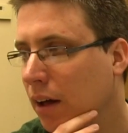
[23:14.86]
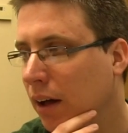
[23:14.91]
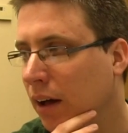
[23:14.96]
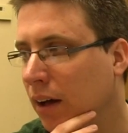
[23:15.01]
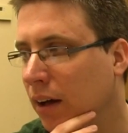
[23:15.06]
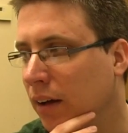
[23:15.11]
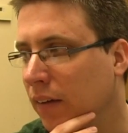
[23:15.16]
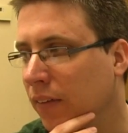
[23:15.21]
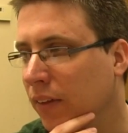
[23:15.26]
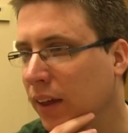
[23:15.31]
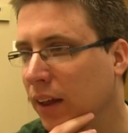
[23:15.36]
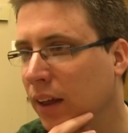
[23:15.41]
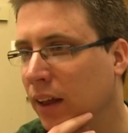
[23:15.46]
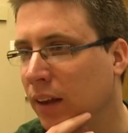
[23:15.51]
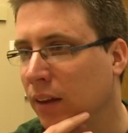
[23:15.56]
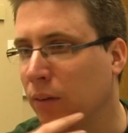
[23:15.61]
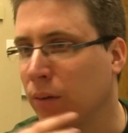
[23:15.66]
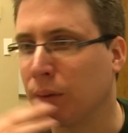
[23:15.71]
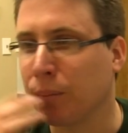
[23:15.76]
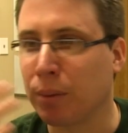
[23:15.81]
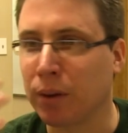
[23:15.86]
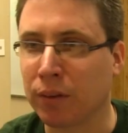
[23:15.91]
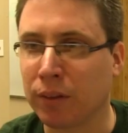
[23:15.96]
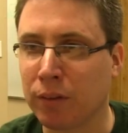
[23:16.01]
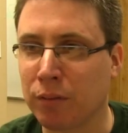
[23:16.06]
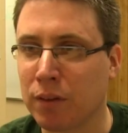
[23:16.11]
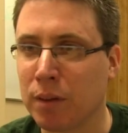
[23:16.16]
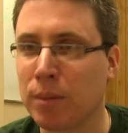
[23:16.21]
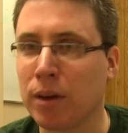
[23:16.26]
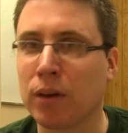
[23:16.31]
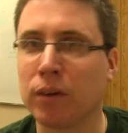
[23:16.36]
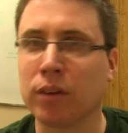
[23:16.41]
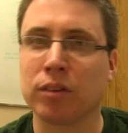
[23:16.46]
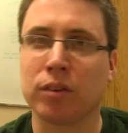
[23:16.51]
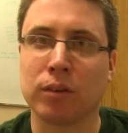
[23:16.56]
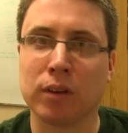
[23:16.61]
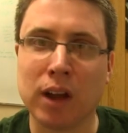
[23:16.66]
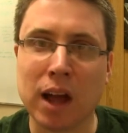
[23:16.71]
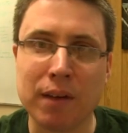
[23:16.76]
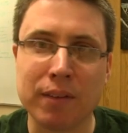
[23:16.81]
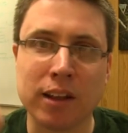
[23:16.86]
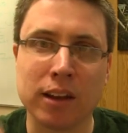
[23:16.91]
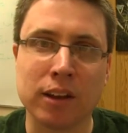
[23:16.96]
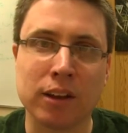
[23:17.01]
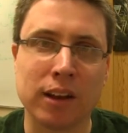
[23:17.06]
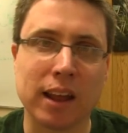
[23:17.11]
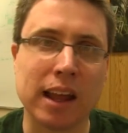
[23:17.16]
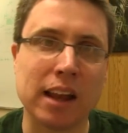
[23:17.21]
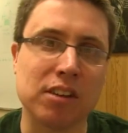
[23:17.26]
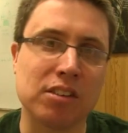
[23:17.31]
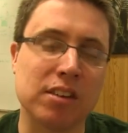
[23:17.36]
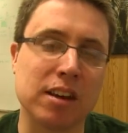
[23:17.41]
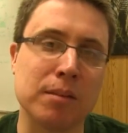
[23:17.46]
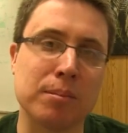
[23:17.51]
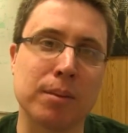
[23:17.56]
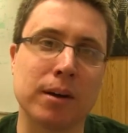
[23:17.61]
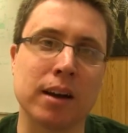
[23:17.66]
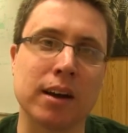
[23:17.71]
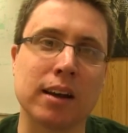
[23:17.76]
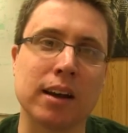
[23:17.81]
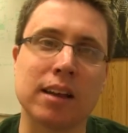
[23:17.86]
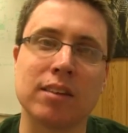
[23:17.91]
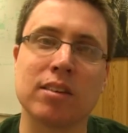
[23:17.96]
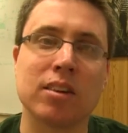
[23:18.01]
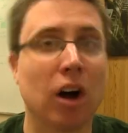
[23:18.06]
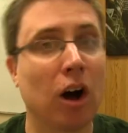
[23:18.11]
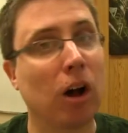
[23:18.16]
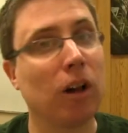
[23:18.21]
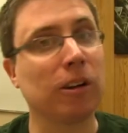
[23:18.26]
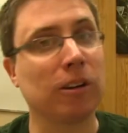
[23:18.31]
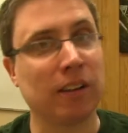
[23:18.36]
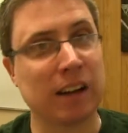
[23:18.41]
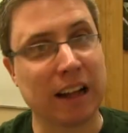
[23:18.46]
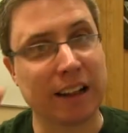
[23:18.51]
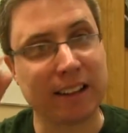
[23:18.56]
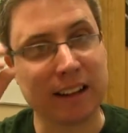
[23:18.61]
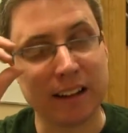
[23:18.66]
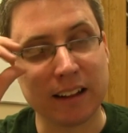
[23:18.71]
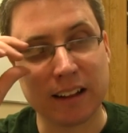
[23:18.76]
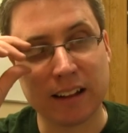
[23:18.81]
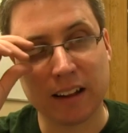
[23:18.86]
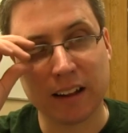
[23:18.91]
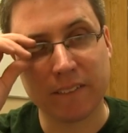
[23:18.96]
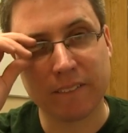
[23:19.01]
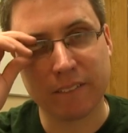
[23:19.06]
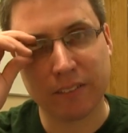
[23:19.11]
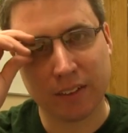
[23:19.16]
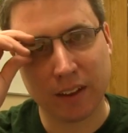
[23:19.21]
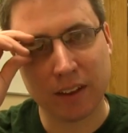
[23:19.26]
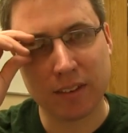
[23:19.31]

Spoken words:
But the Vimeo is, we have that little HD button. It's an all or nothing thing.